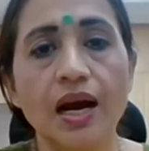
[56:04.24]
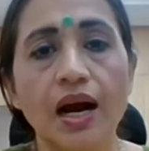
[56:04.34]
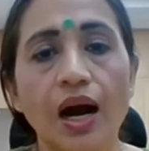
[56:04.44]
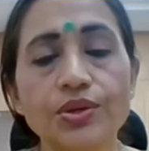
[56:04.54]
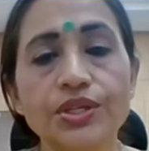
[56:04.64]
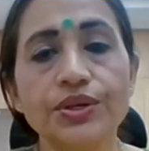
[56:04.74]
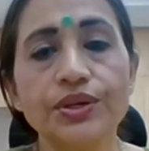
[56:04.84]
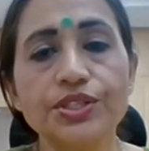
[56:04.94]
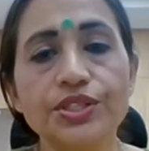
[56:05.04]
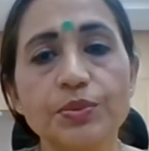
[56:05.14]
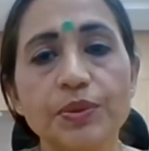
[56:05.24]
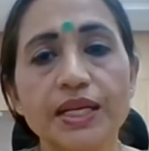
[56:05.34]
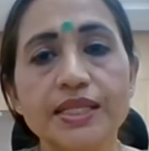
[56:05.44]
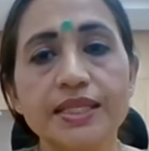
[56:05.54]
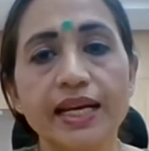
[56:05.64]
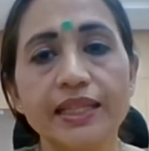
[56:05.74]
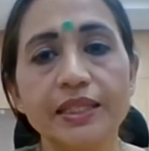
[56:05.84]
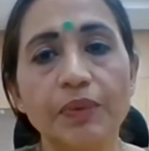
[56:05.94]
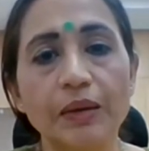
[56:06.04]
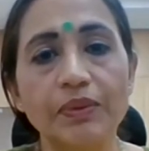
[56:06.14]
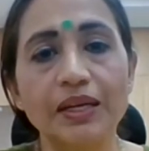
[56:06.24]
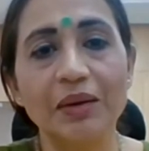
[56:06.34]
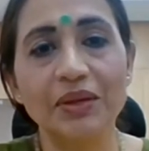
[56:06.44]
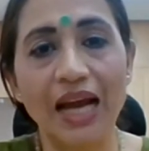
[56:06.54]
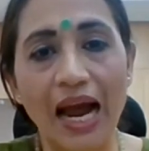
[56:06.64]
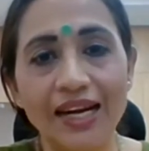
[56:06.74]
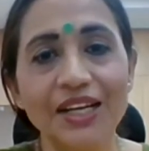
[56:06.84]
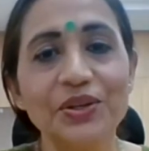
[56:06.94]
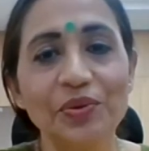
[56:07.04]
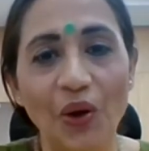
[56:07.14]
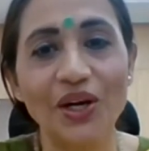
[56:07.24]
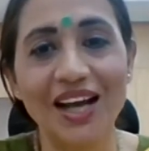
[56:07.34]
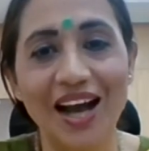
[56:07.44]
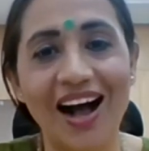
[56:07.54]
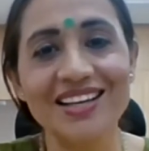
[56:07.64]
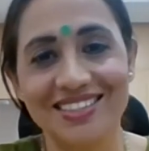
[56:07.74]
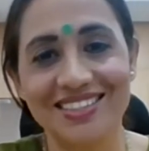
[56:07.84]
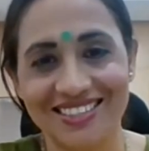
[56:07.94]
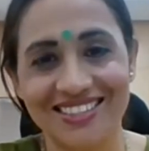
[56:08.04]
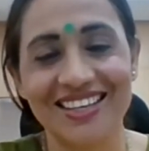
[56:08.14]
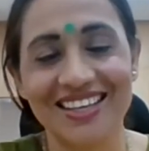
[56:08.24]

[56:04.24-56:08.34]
how did your rich experience in health department come in handy? You've already asked this.